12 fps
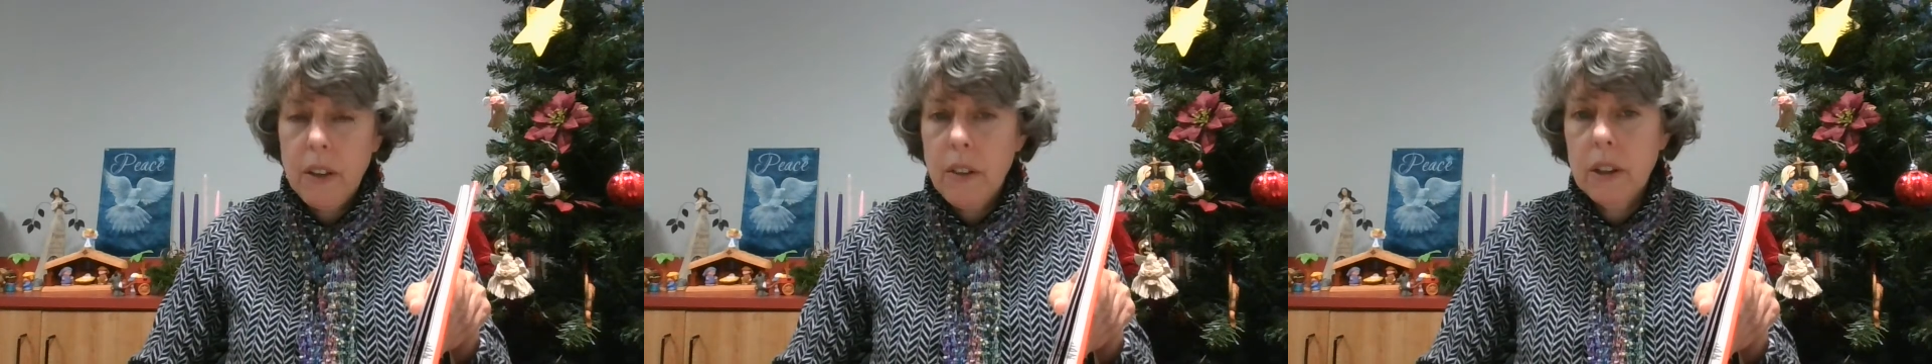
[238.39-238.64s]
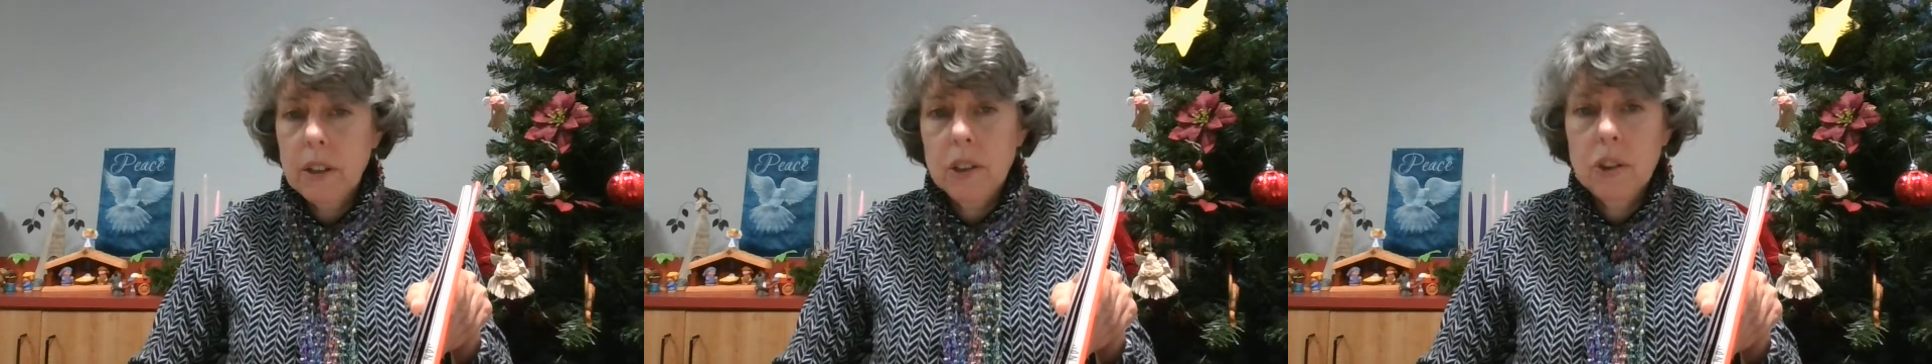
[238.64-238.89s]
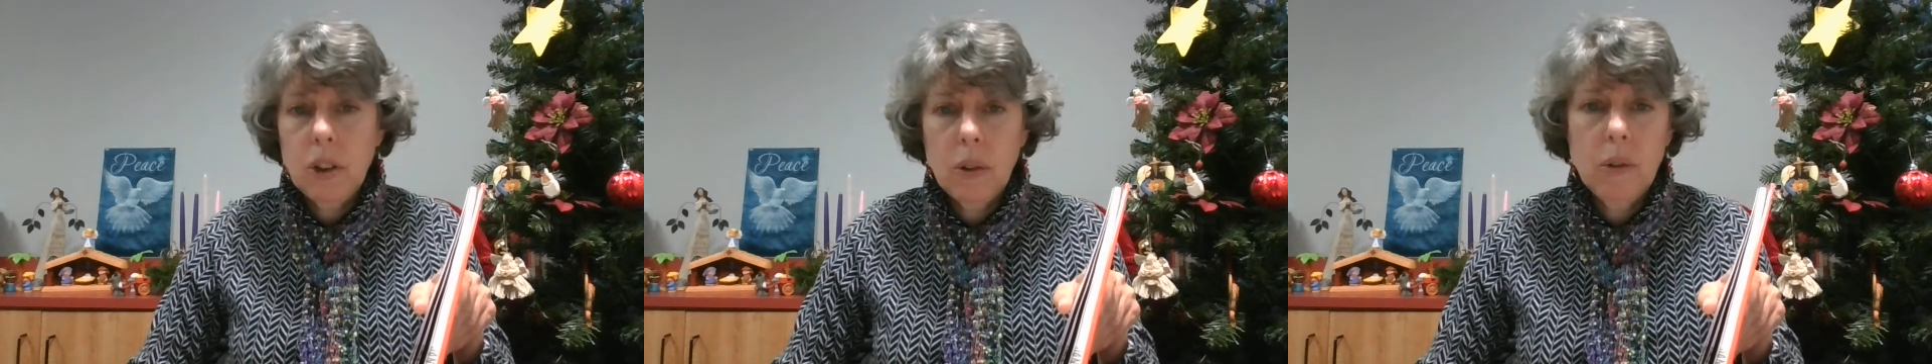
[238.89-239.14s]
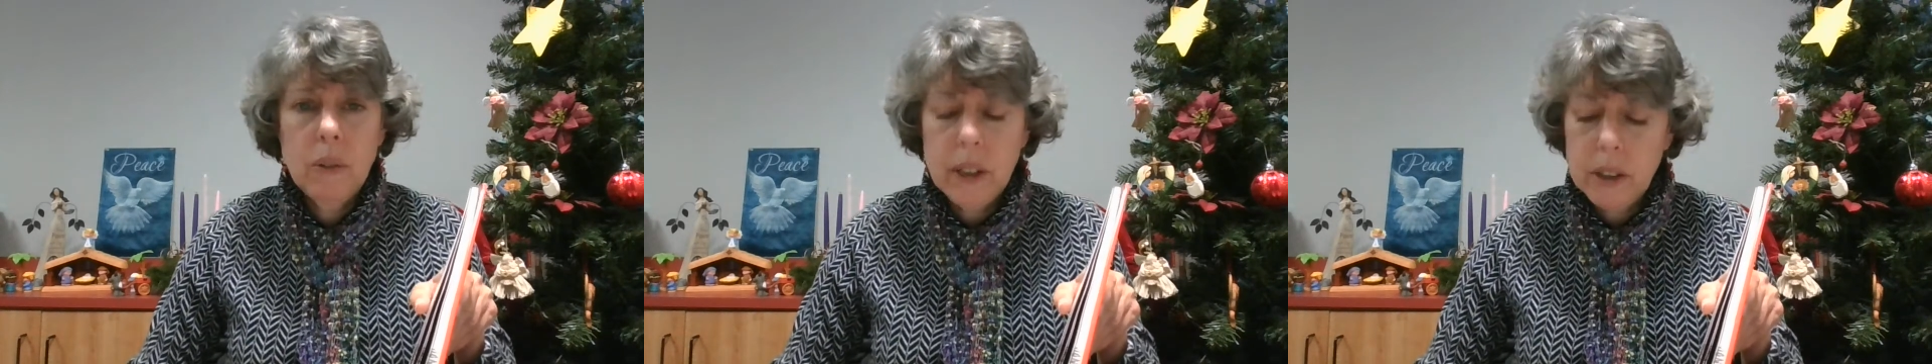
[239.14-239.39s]
than a
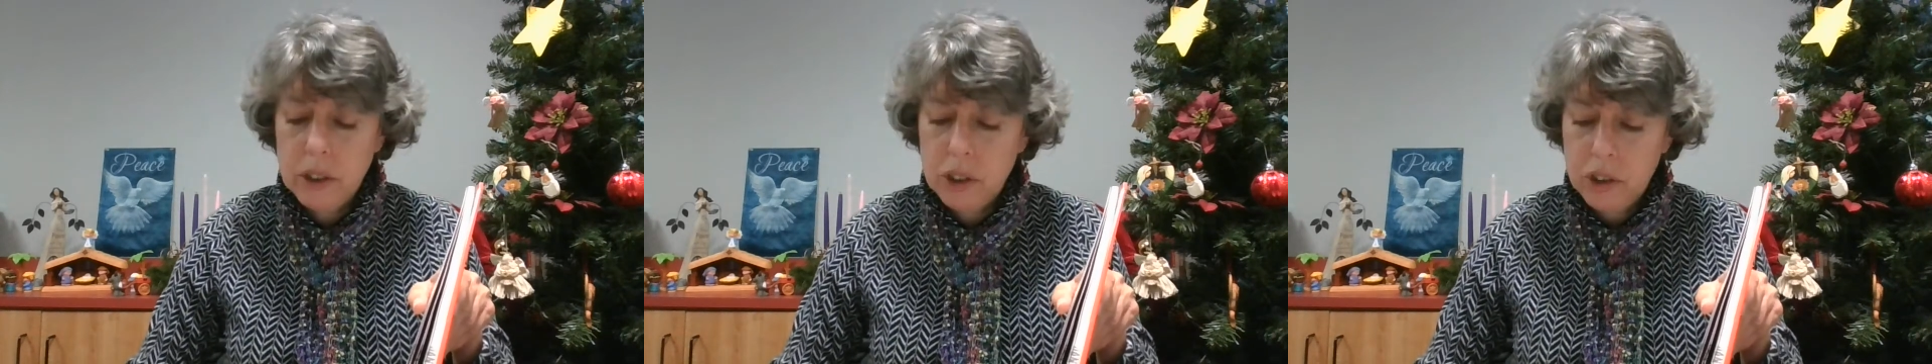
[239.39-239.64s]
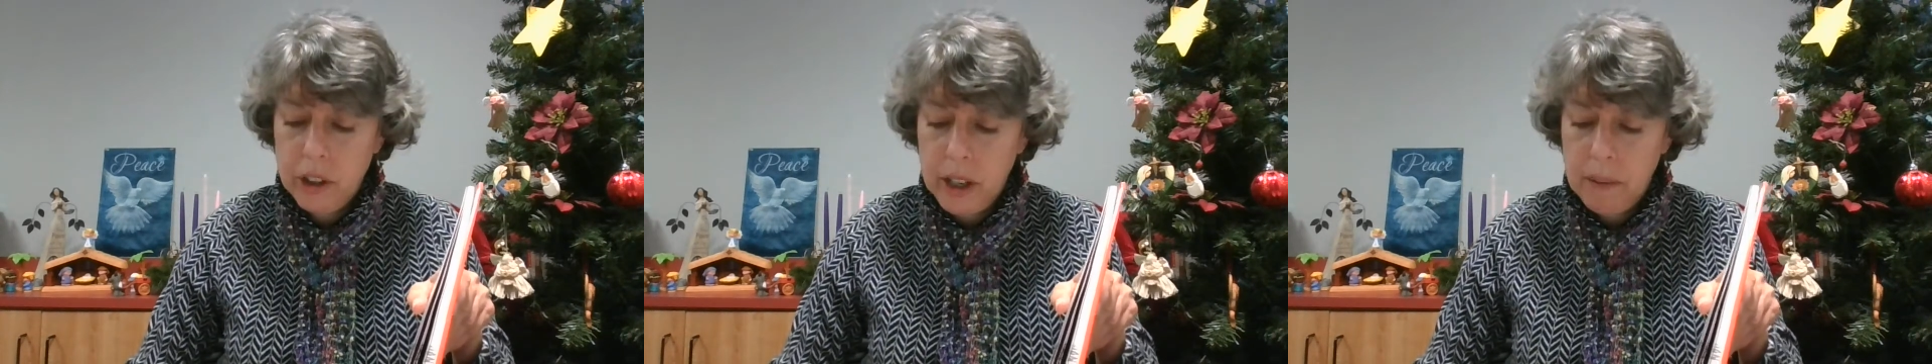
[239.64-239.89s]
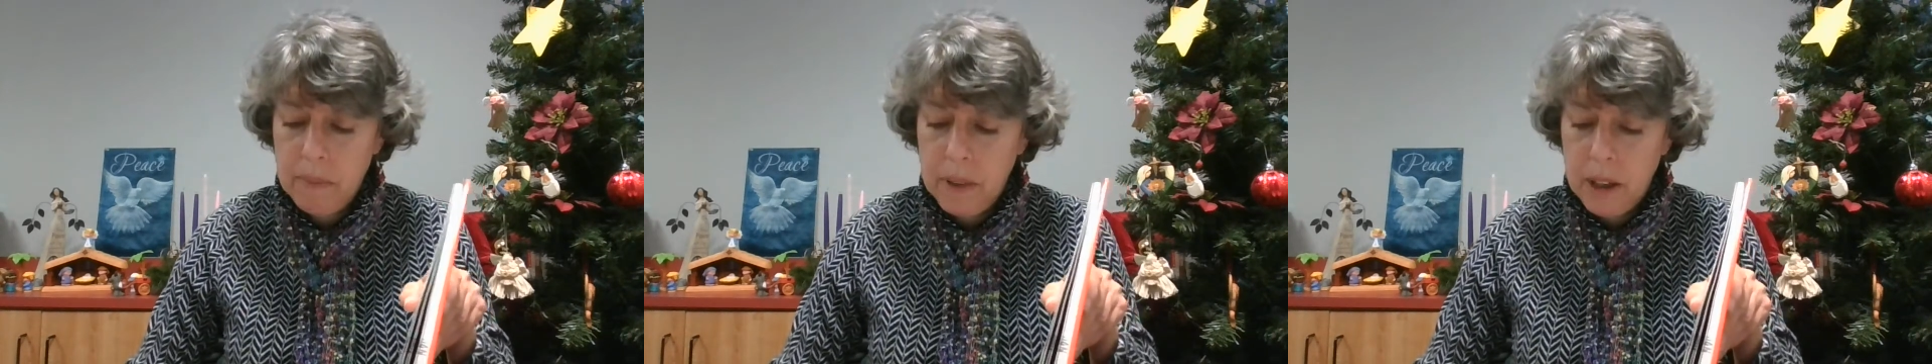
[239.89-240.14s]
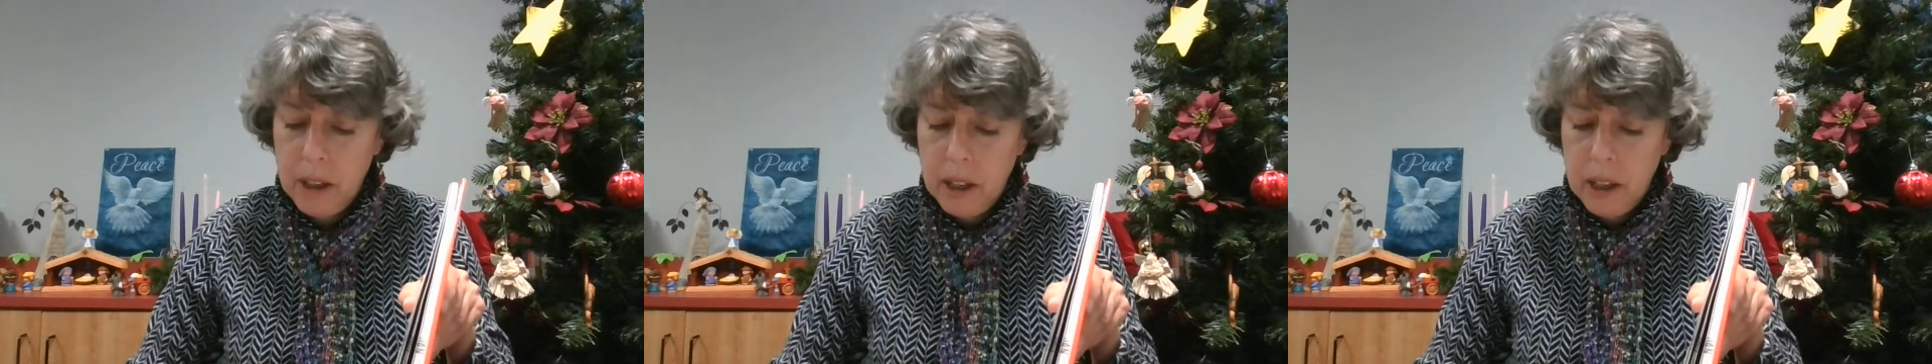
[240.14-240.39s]
stone in a stream.
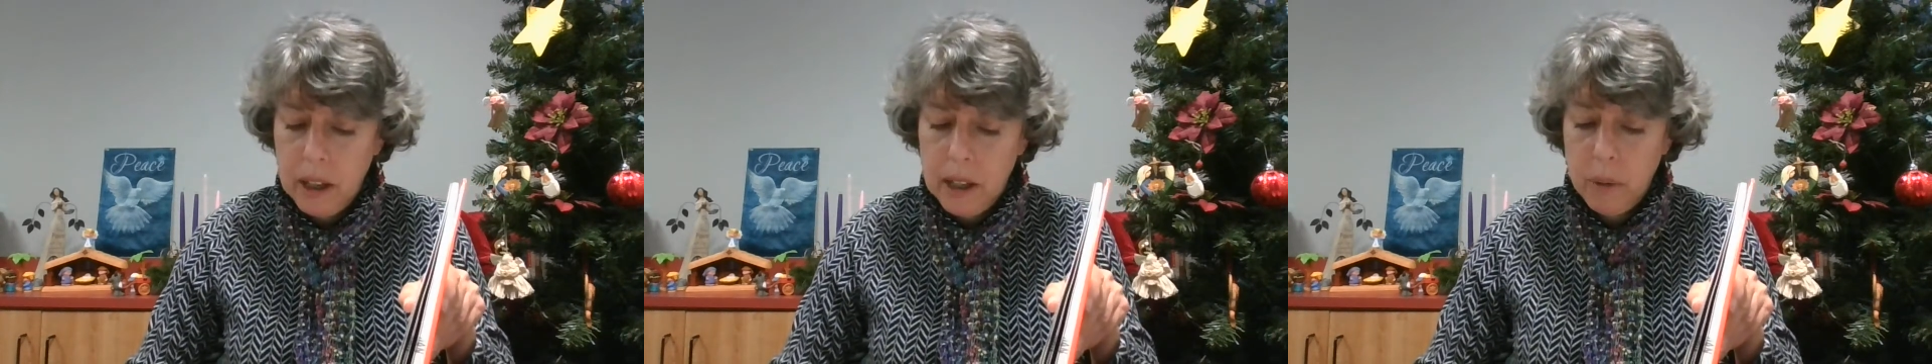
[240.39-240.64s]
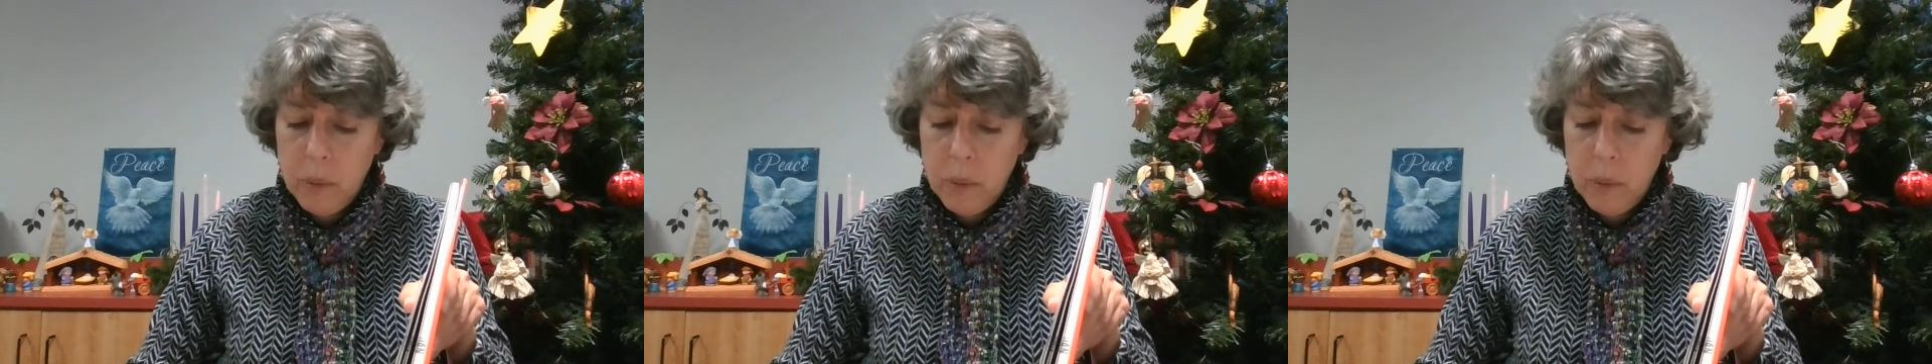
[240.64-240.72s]
He